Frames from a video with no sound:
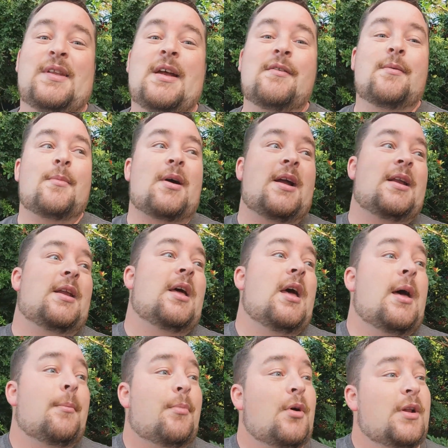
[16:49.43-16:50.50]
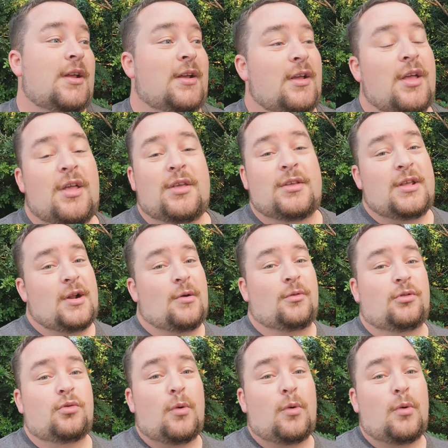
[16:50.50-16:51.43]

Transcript: Never mind putting, you know,